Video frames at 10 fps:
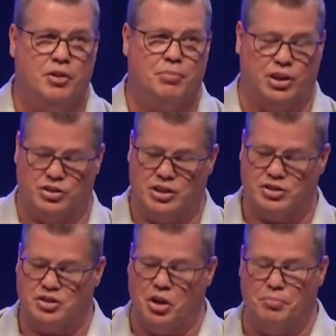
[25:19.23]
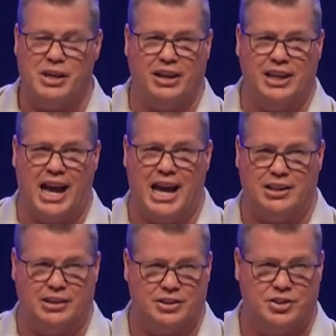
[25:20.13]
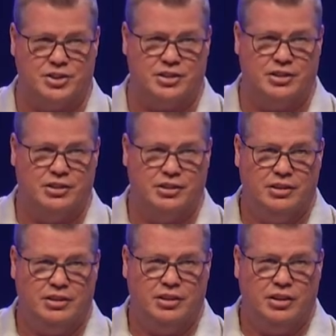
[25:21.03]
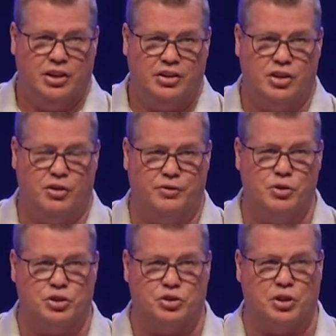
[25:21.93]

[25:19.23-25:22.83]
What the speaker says: because this is going to be a catalyst to your future.